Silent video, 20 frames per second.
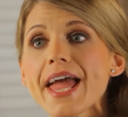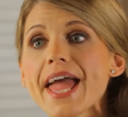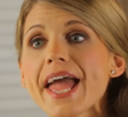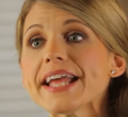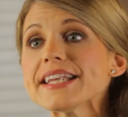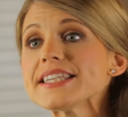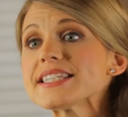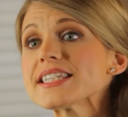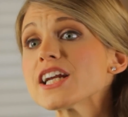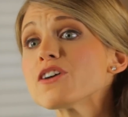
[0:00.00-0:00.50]

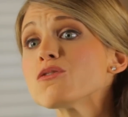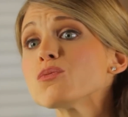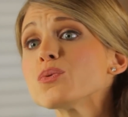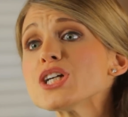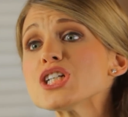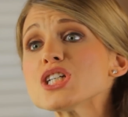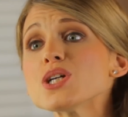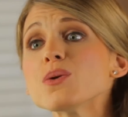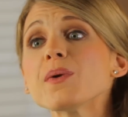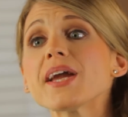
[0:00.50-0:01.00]
Instead of
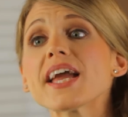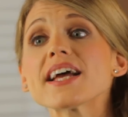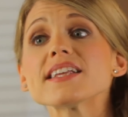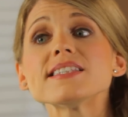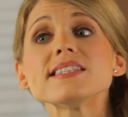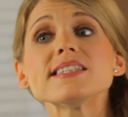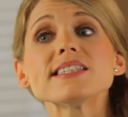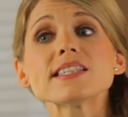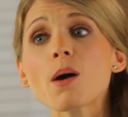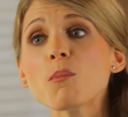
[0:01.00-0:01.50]
wishing we had
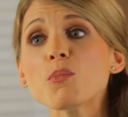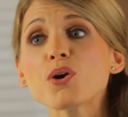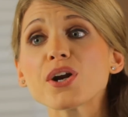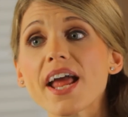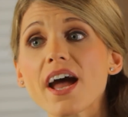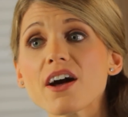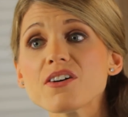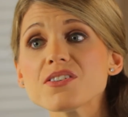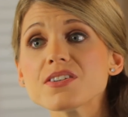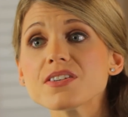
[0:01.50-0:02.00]
someone
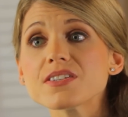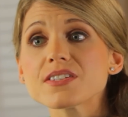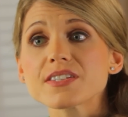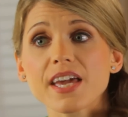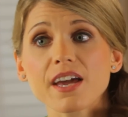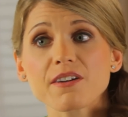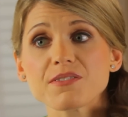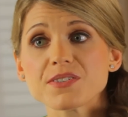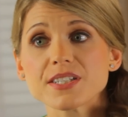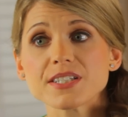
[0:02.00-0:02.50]
else's
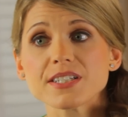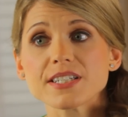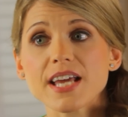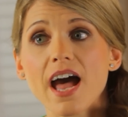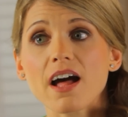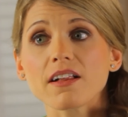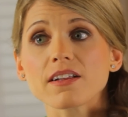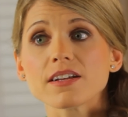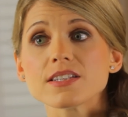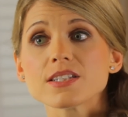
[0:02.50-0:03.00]
gifts and
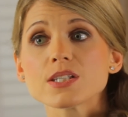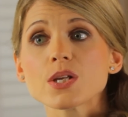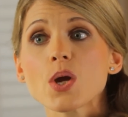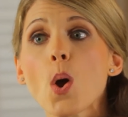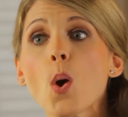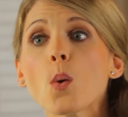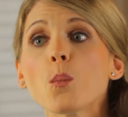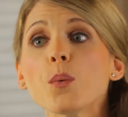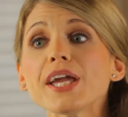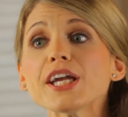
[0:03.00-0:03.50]
talents,
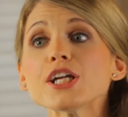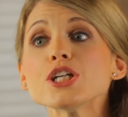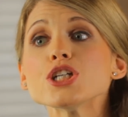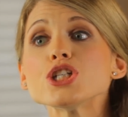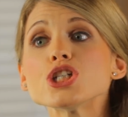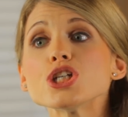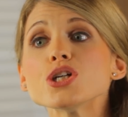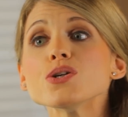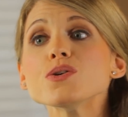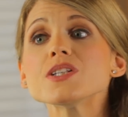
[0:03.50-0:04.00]
we can
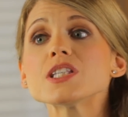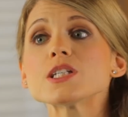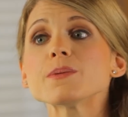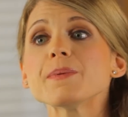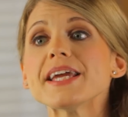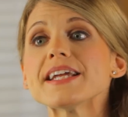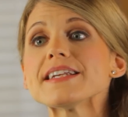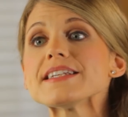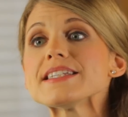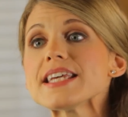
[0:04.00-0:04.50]
choose to
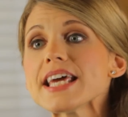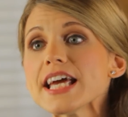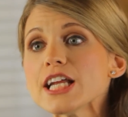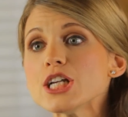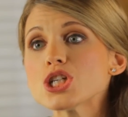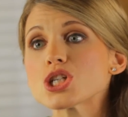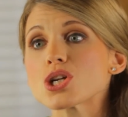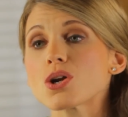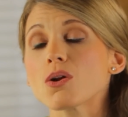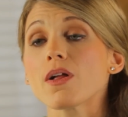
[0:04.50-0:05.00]
be
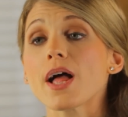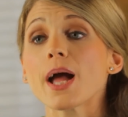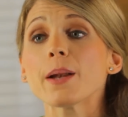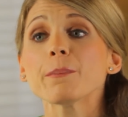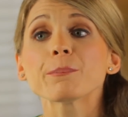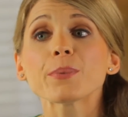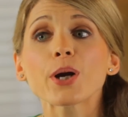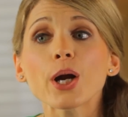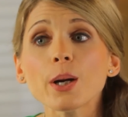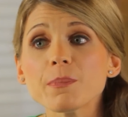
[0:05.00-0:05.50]
intentional
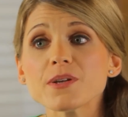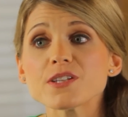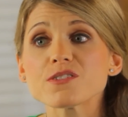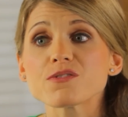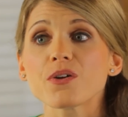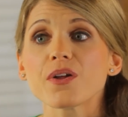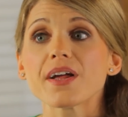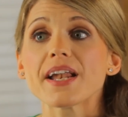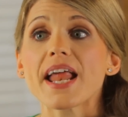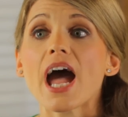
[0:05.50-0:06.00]
and
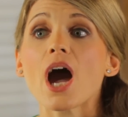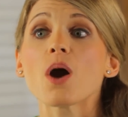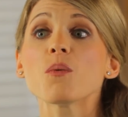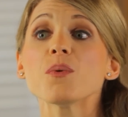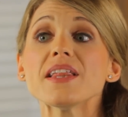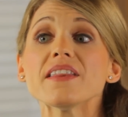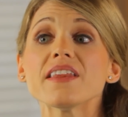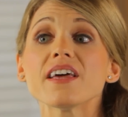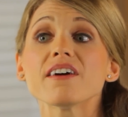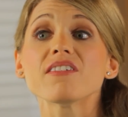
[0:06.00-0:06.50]
purposeful in how
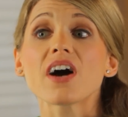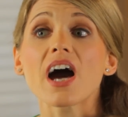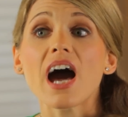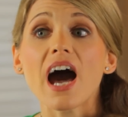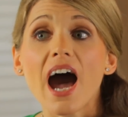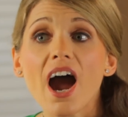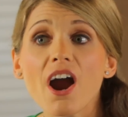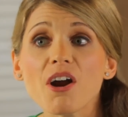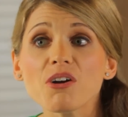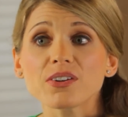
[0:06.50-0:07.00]
we live
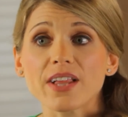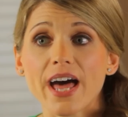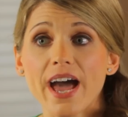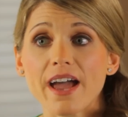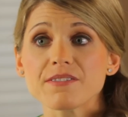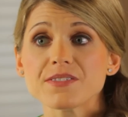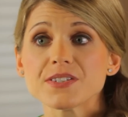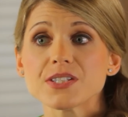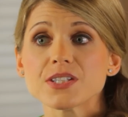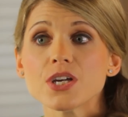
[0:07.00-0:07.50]
our
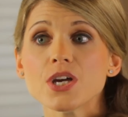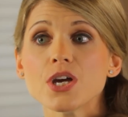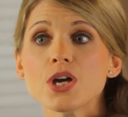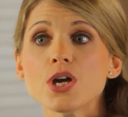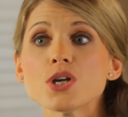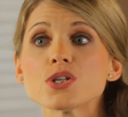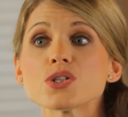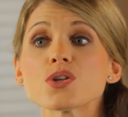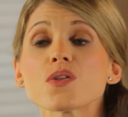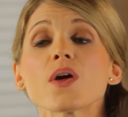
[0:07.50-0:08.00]
lives
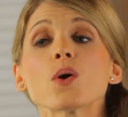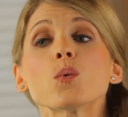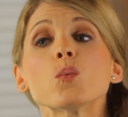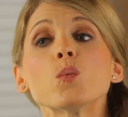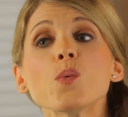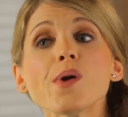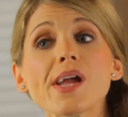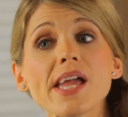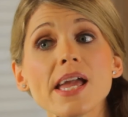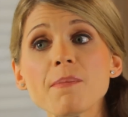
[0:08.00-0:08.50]
so that
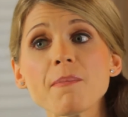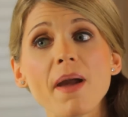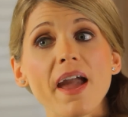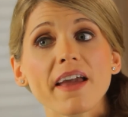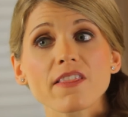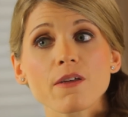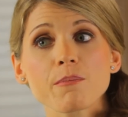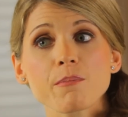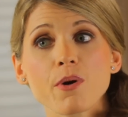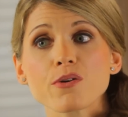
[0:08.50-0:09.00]
we
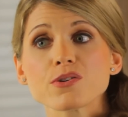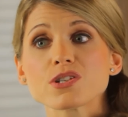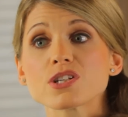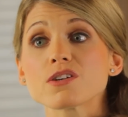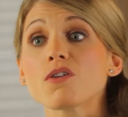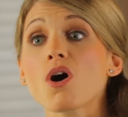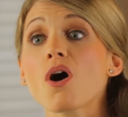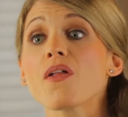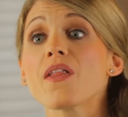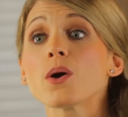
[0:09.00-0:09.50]
make the most
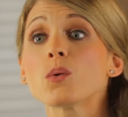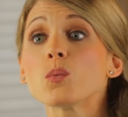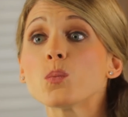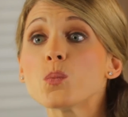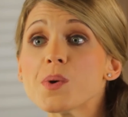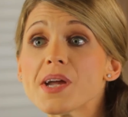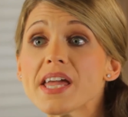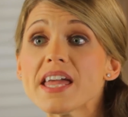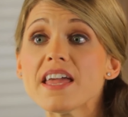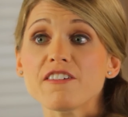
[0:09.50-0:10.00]
of all that
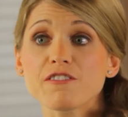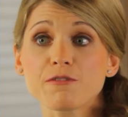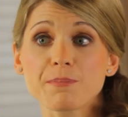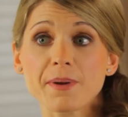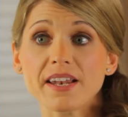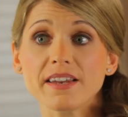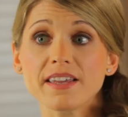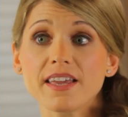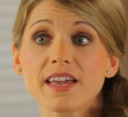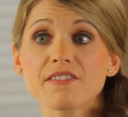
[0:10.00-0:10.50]
we've
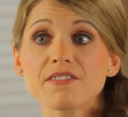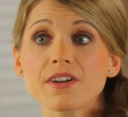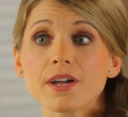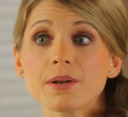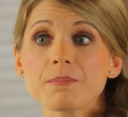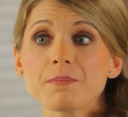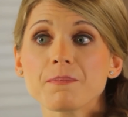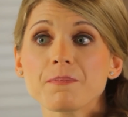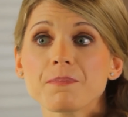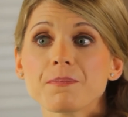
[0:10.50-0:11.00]
been given.